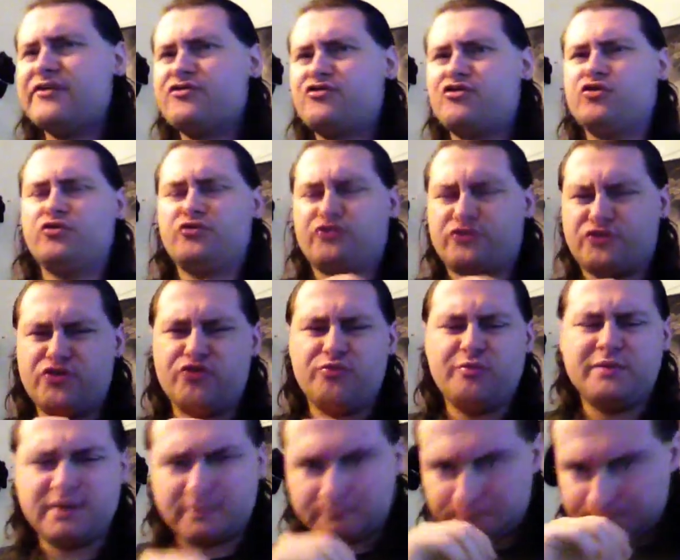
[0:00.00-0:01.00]
do. Excuse
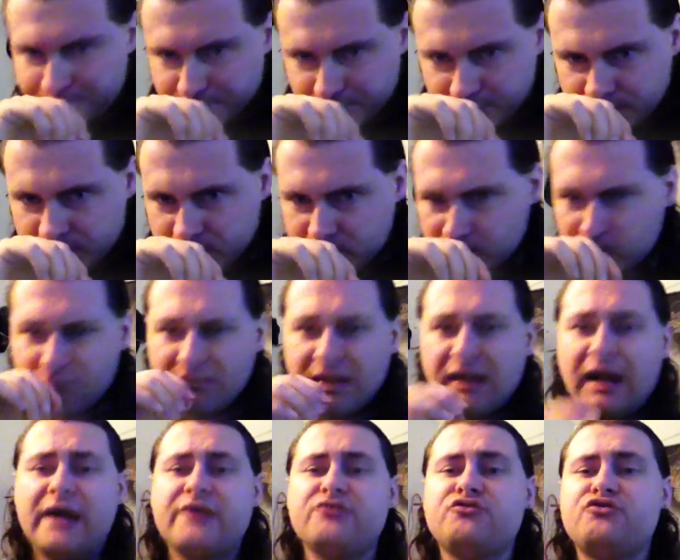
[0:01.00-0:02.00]
me.
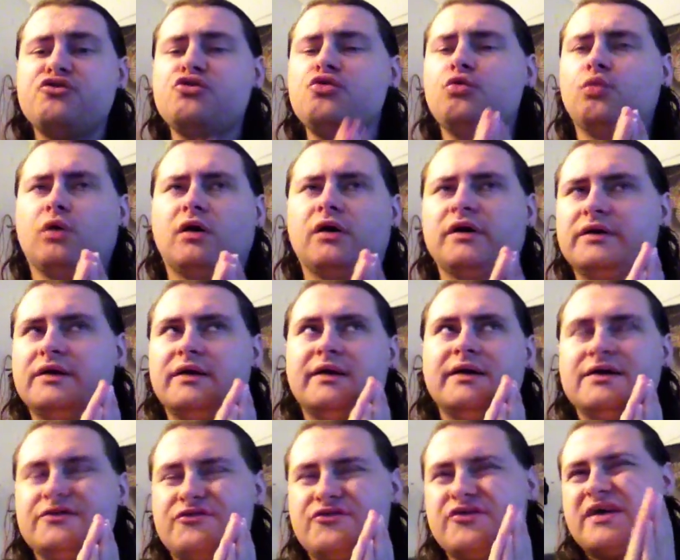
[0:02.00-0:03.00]
I do want
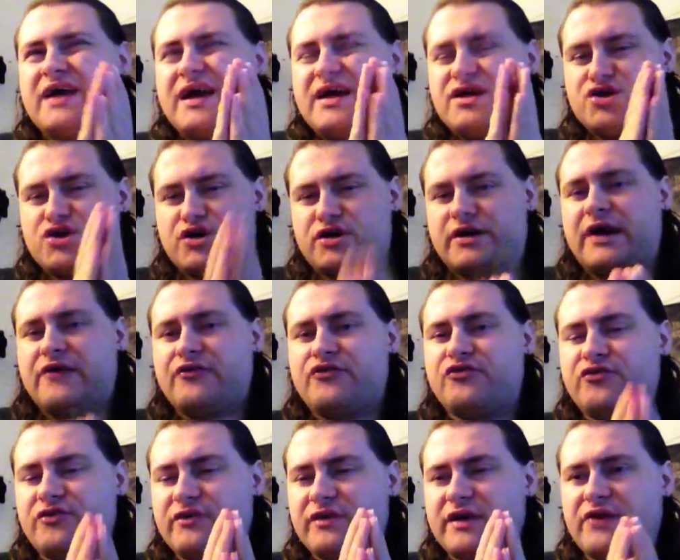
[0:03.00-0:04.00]
to get your
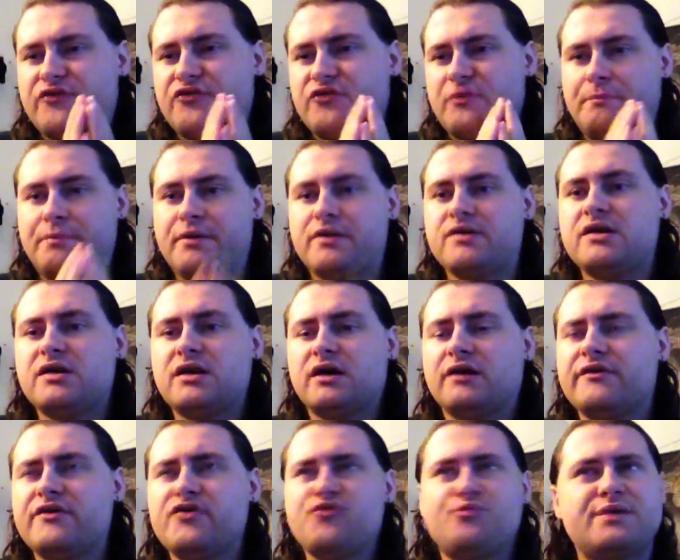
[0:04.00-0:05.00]
guys' guys' opinion
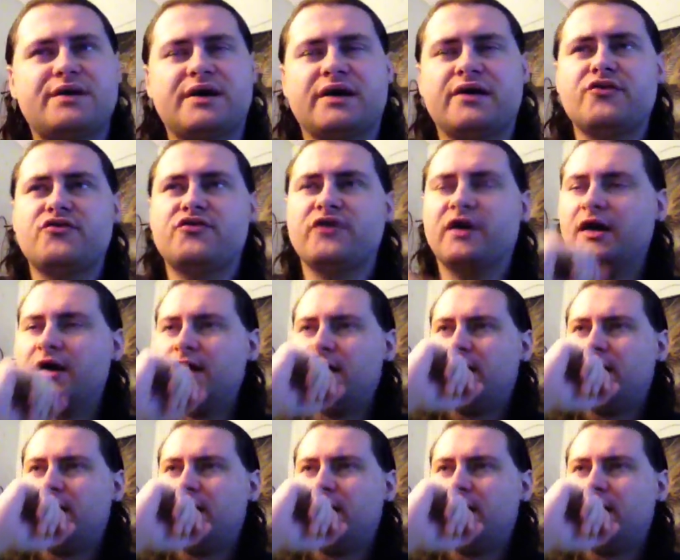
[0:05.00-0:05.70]
on this because